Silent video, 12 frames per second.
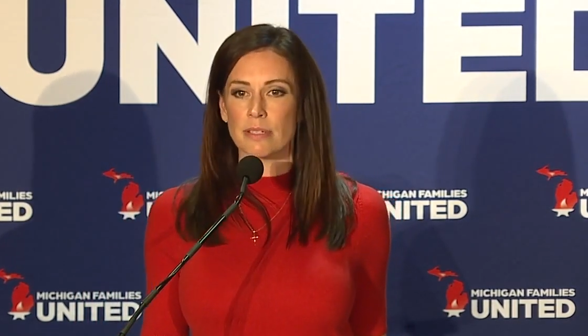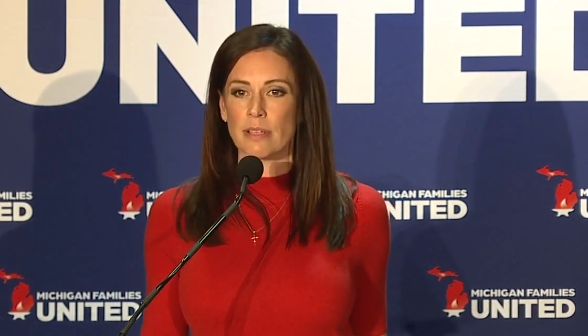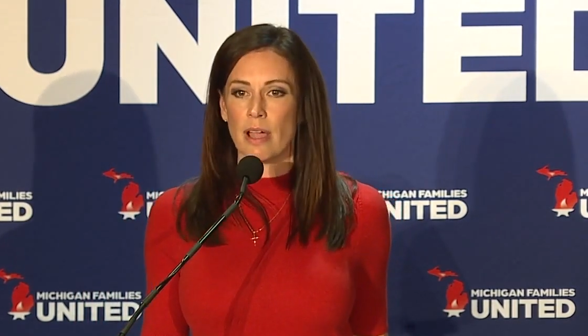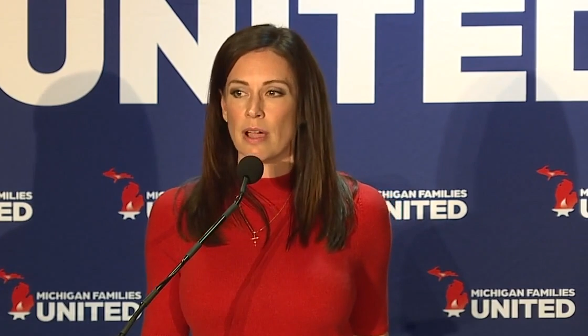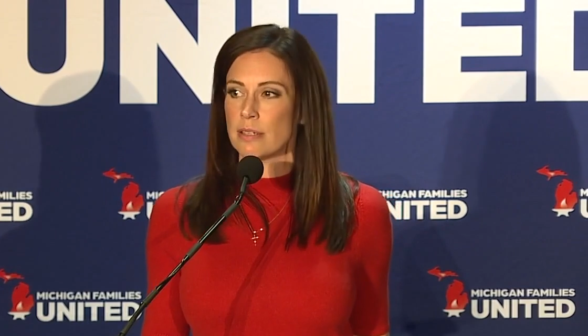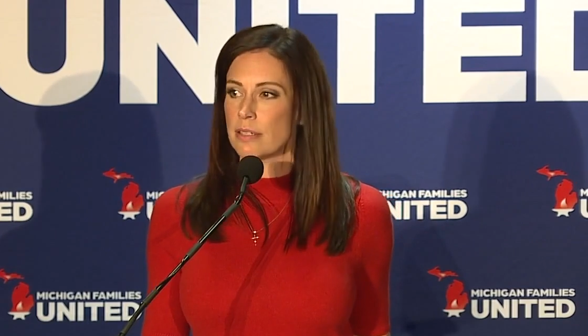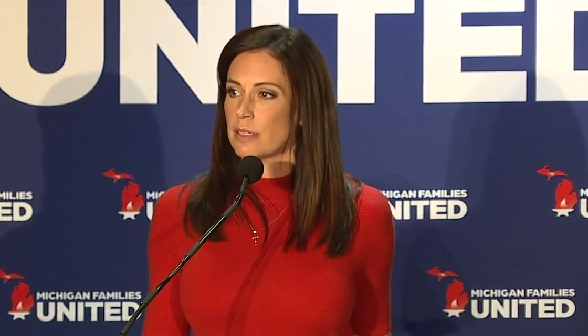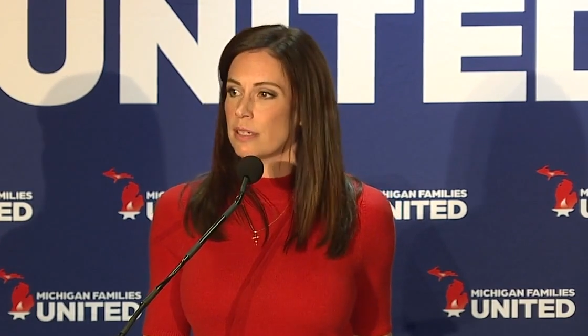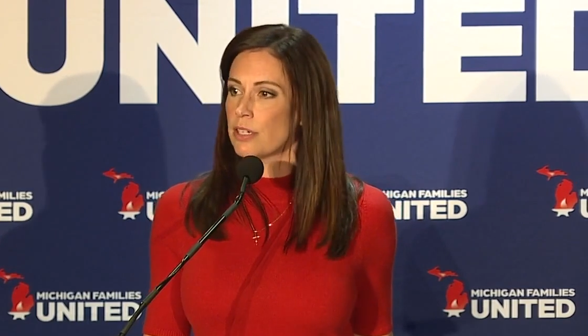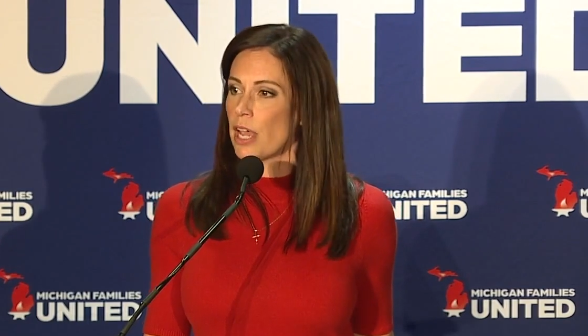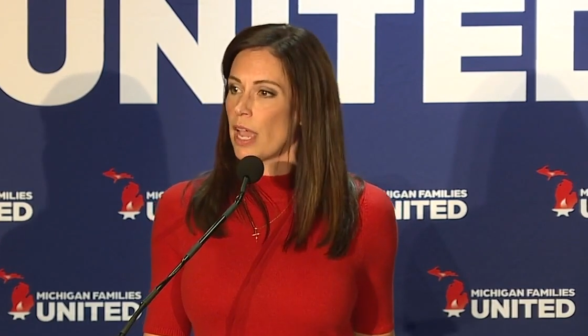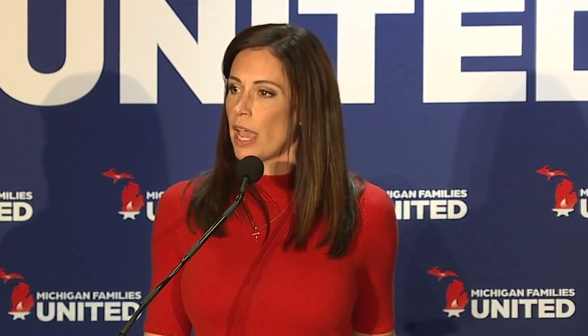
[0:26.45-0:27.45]
hostage
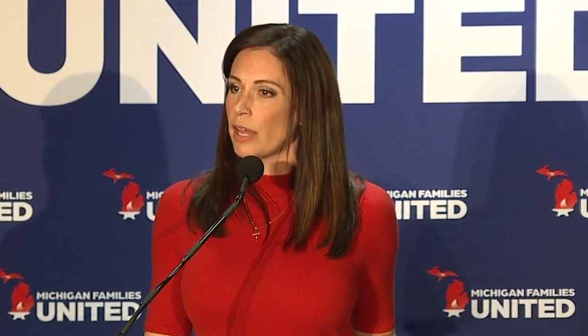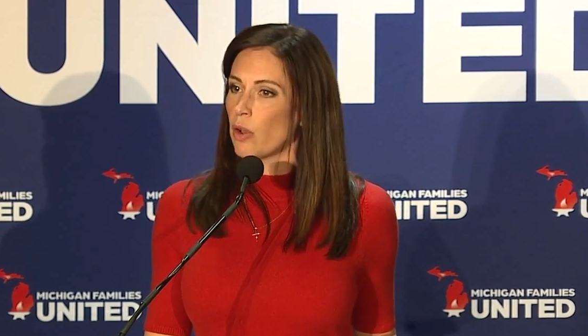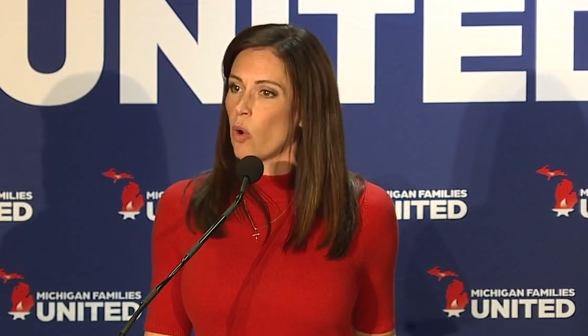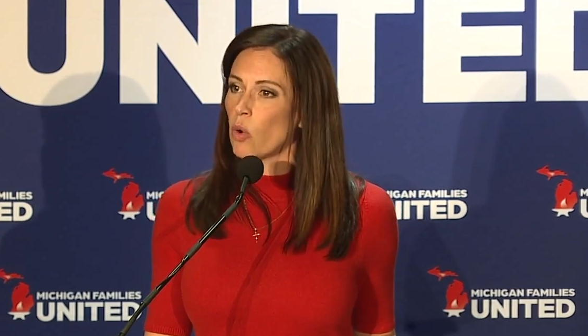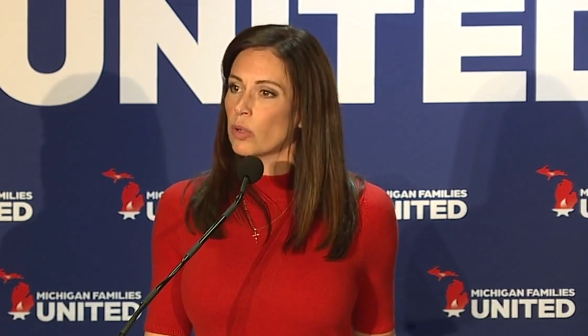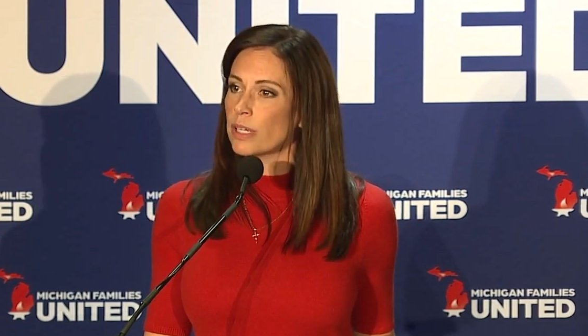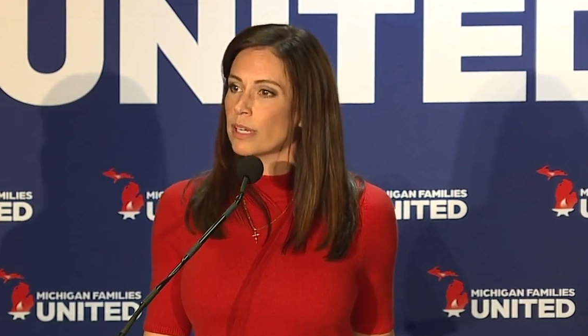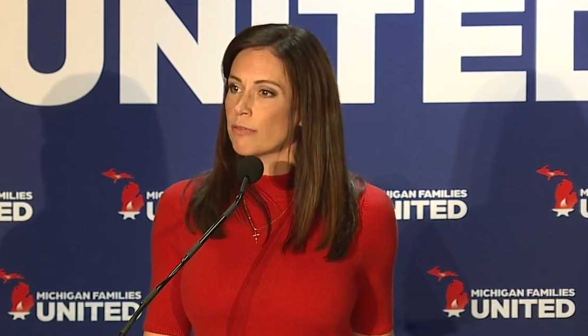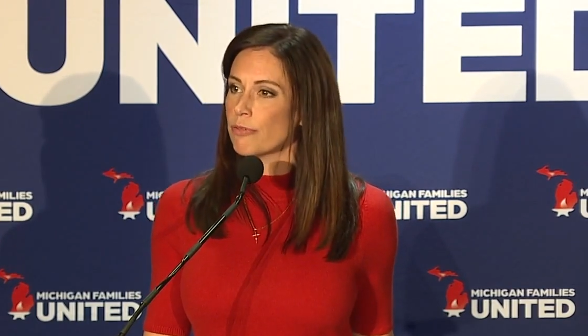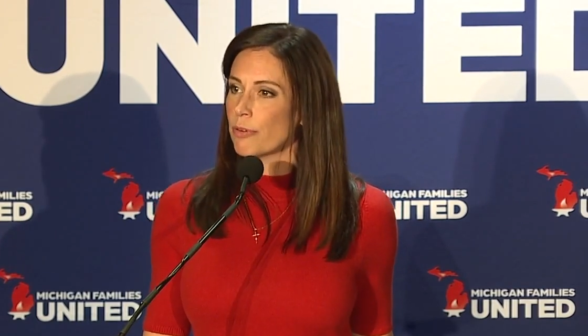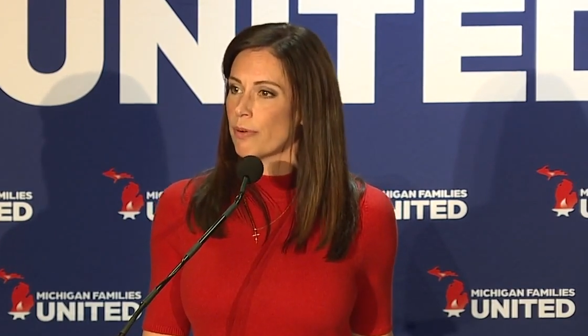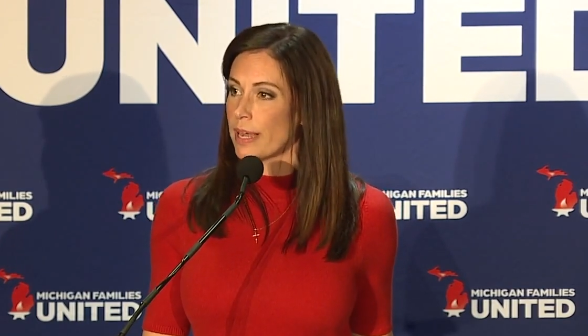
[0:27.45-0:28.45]
and holding it
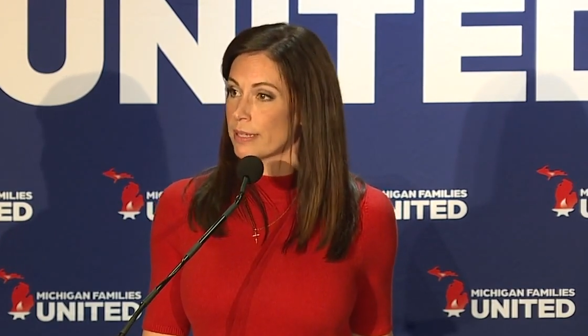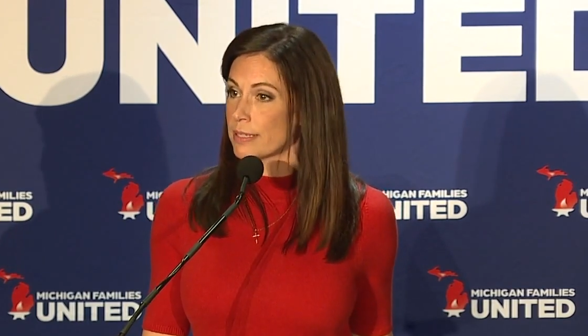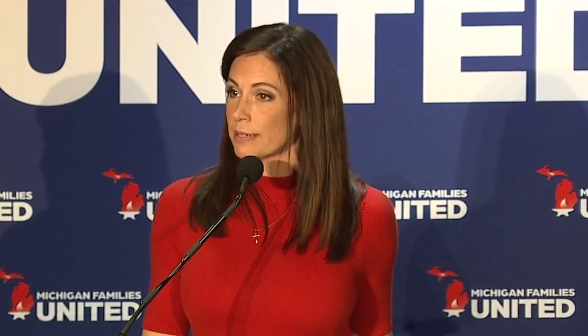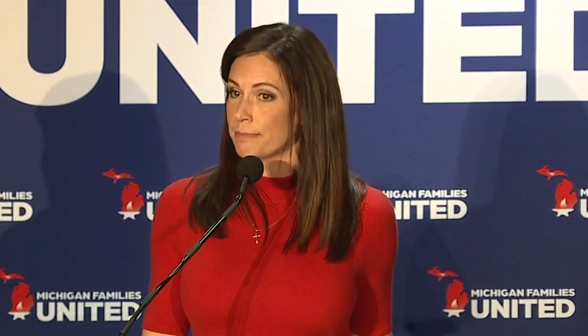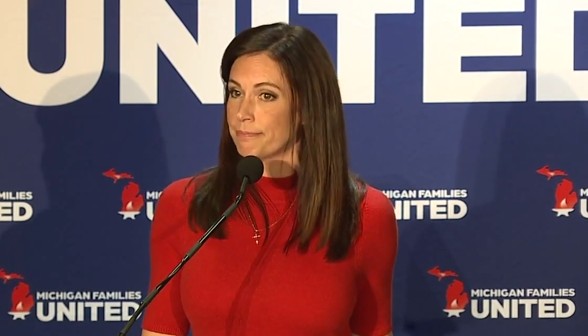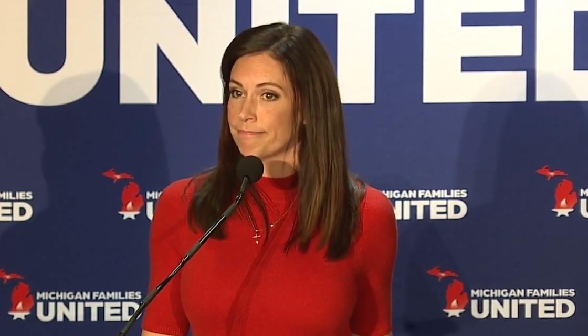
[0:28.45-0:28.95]
for ransom.